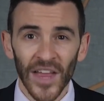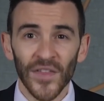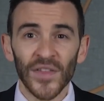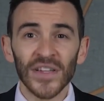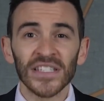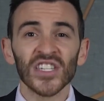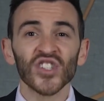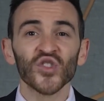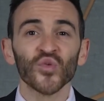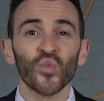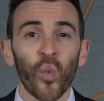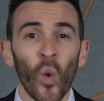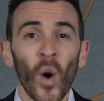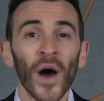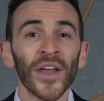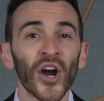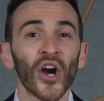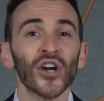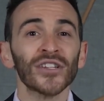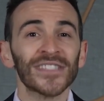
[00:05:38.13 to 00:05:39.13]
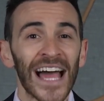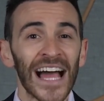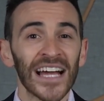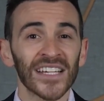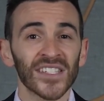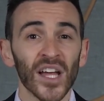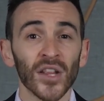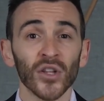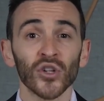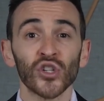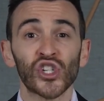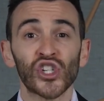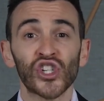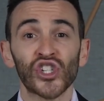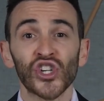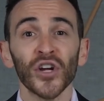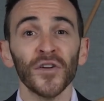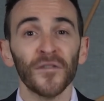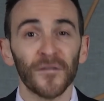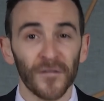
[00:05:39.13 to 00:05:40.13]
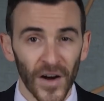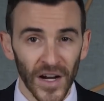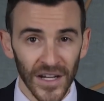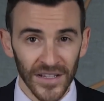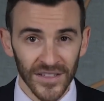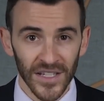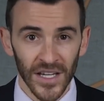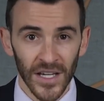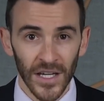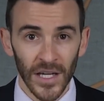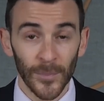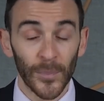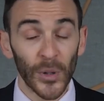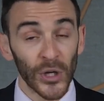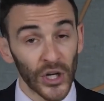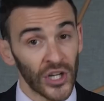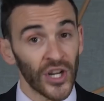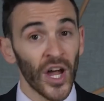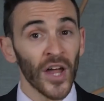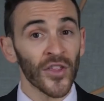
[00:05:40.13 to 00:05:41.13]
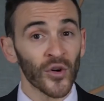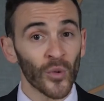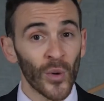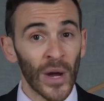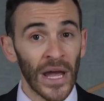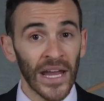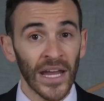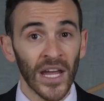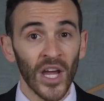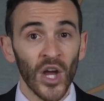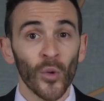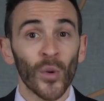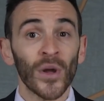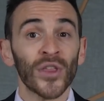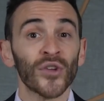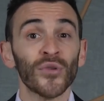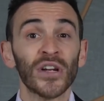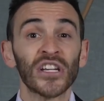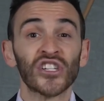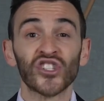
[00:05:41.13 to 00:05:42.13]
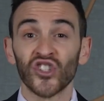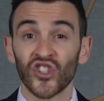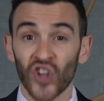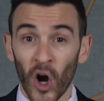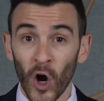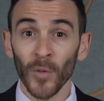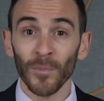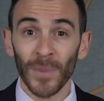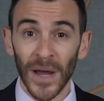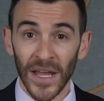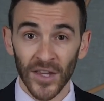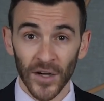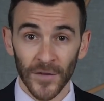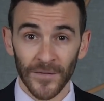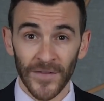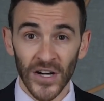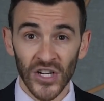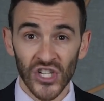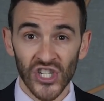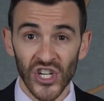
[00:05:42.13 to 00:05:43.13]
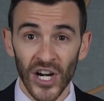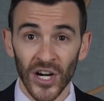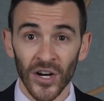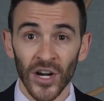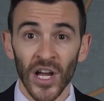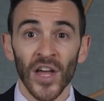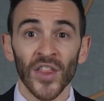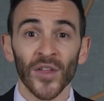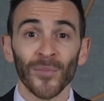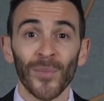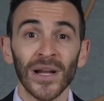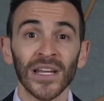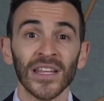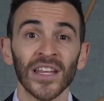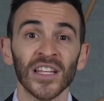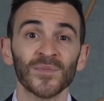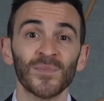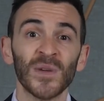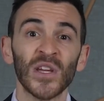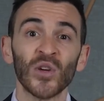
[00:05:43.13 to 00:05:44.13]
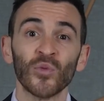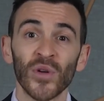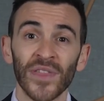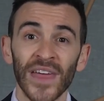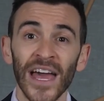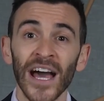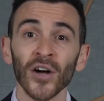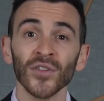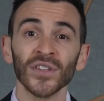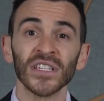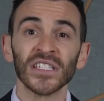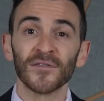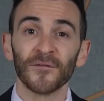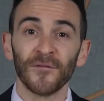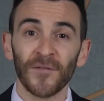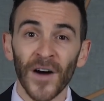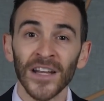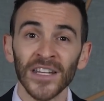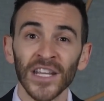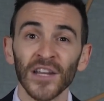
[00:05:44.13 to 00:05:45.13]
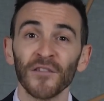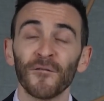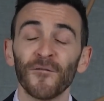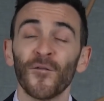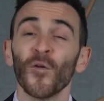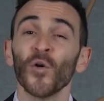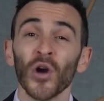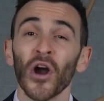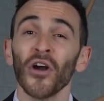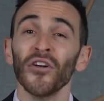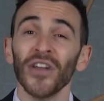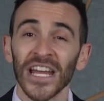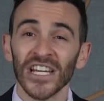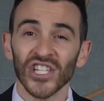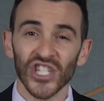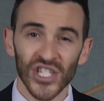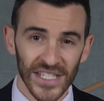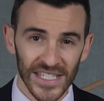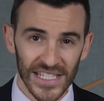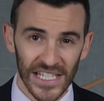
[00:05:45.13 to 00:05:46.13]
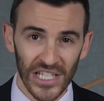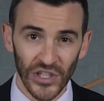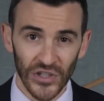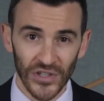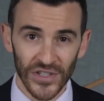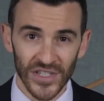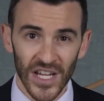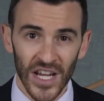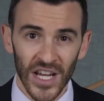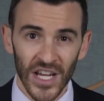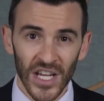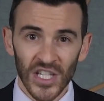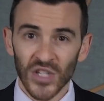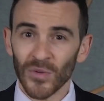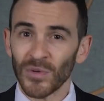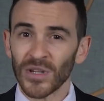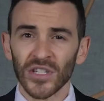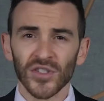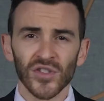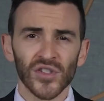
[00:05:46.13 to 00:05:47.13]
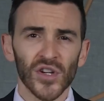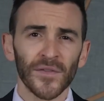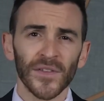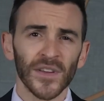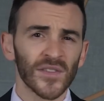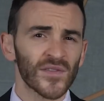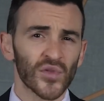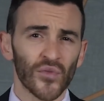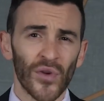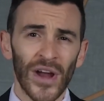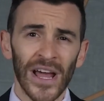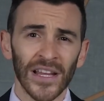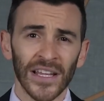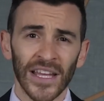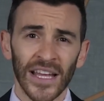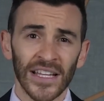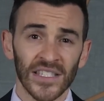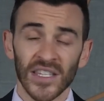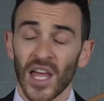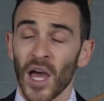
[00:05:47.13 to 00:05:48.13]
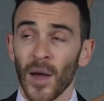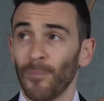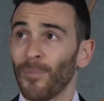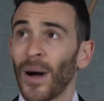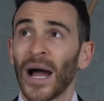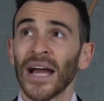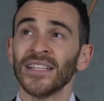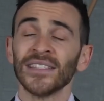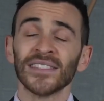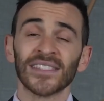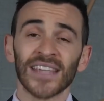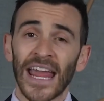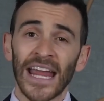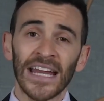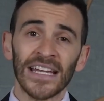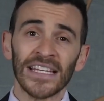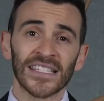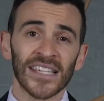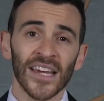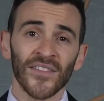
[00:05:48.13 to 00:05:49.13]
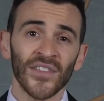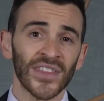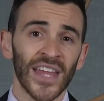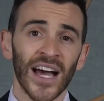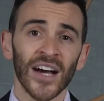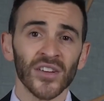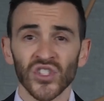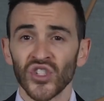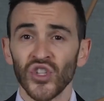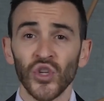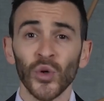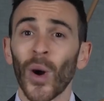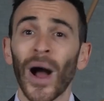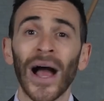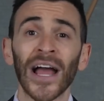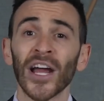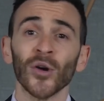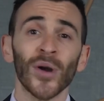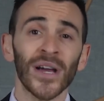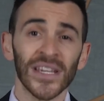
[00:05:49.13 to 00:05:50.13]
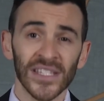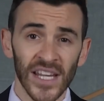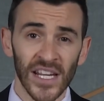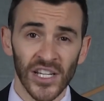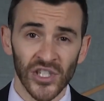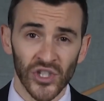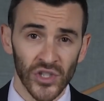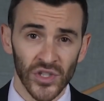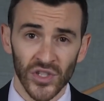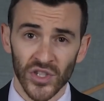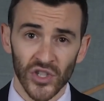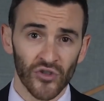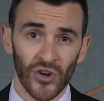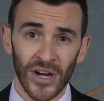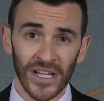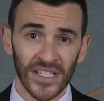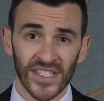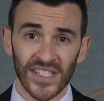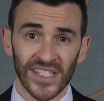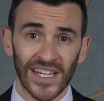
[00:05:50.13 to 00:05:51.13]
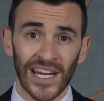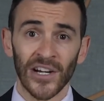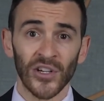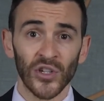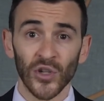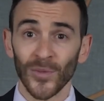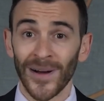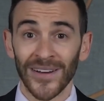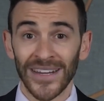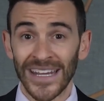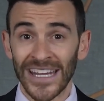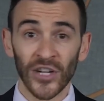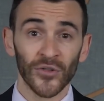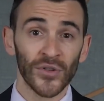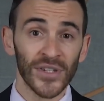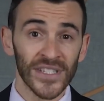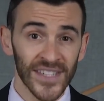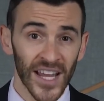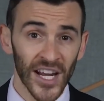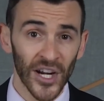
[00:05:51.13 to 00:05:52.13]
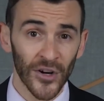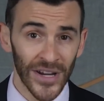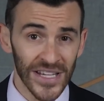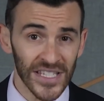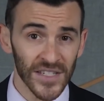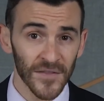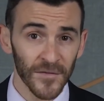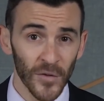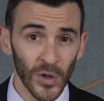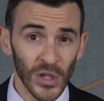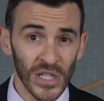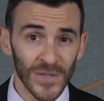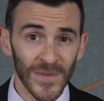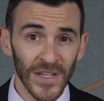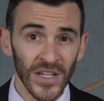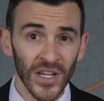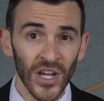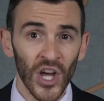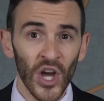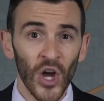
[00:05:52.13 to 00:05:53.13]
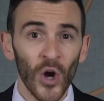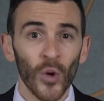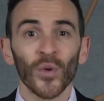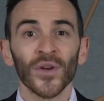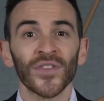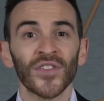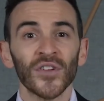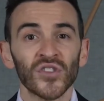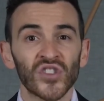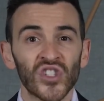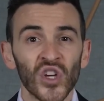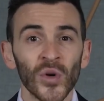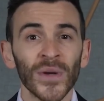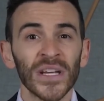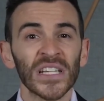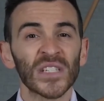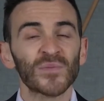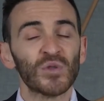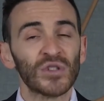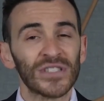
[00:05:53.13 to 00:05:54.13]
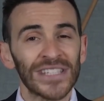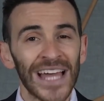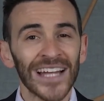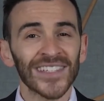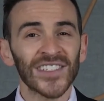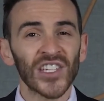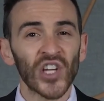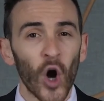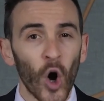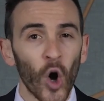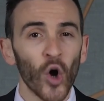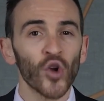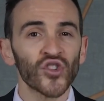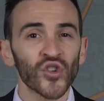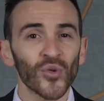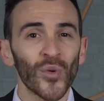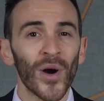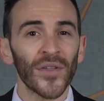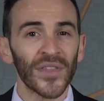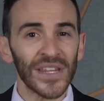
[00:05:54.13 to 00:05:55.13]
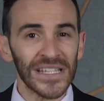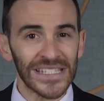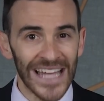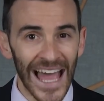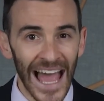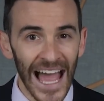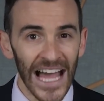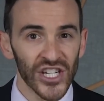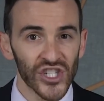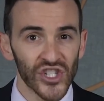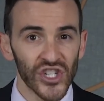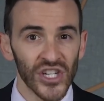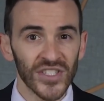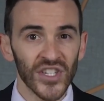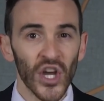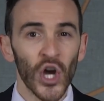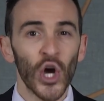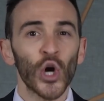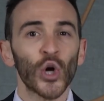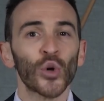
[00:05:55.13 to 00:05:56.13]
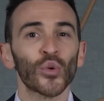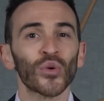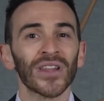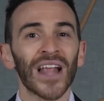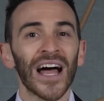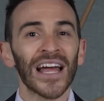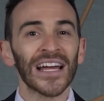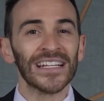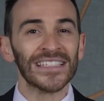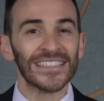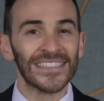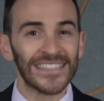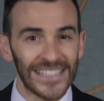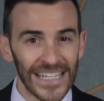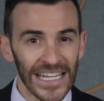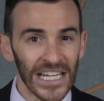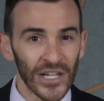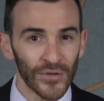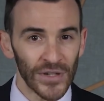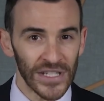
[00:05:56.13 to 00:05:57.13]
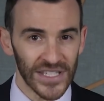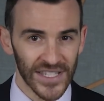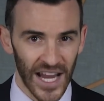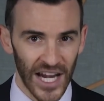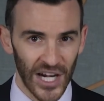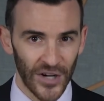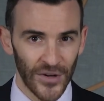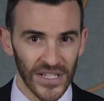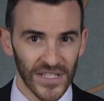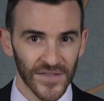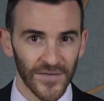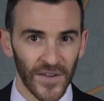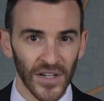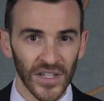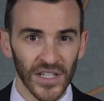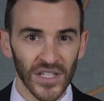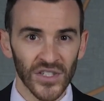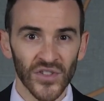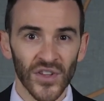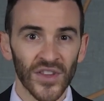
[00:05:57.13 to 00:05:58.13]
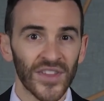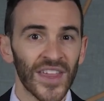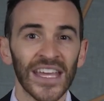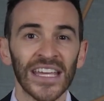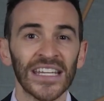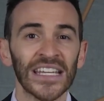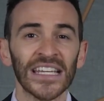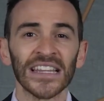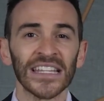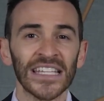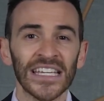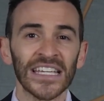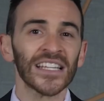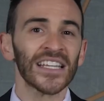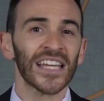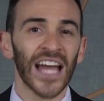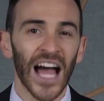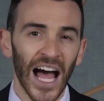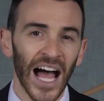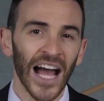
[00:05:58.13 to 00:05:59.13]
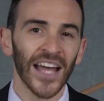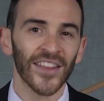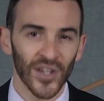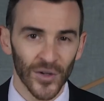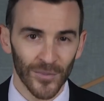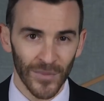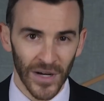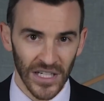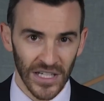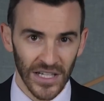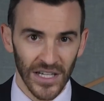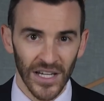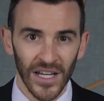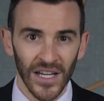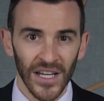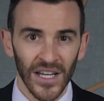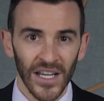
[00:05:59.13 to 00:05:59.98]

This is what our tax dollars should fund. Put another way, when the rich don't pay their fair share, the money that's being withheld is funding for our nation's seniors. So when conservatives rail against Biden's eighty-seven thousand new I R S agents to try and scare you about increased I R S enforcement, what they're doing is protecting ultra-wealthy tax cheats who rely on decreased I R S funding so that they can illegally hide their money.